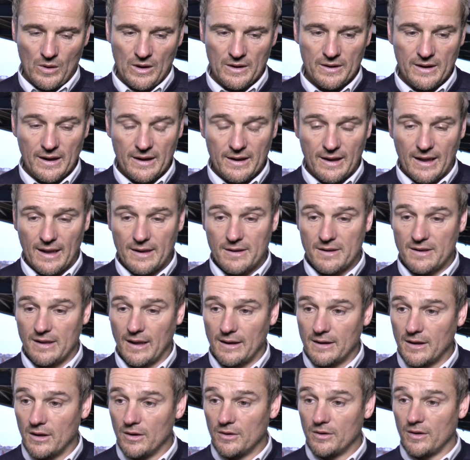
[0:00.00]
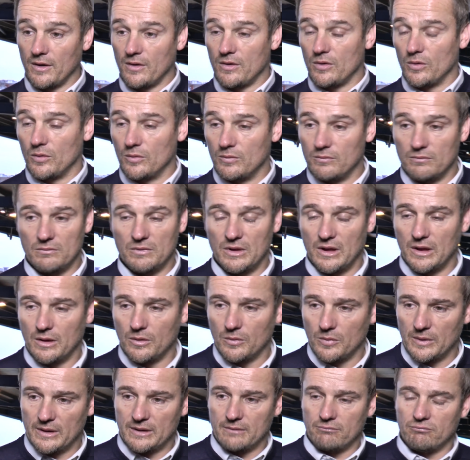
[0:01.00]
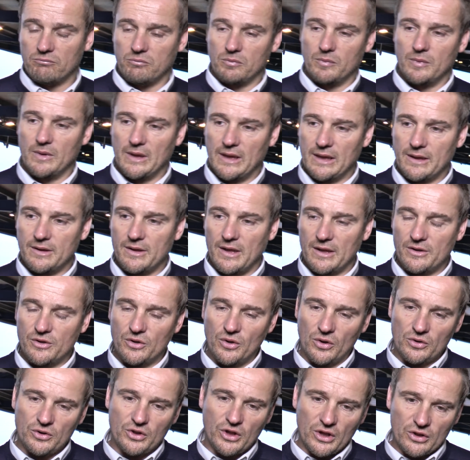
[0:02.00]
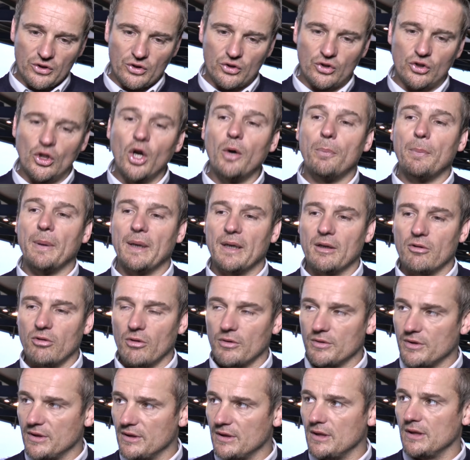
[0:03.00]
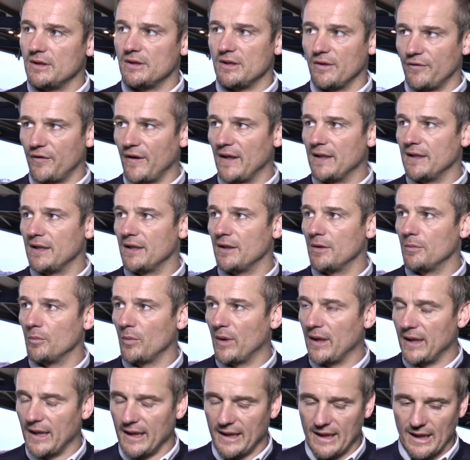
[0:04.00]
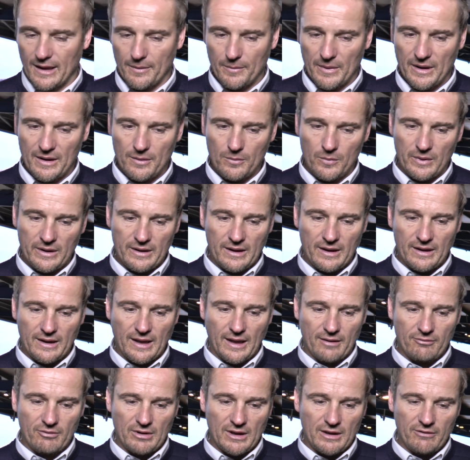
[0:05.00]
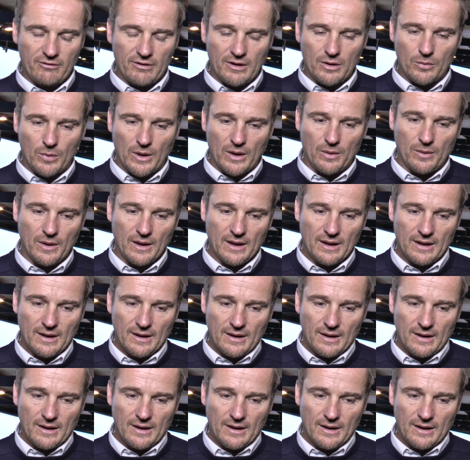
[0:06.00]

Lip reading: Well, I did against Sunderland. I thought, it's not just stopping crosses, it's defending them when they come in, and we did that really, really well.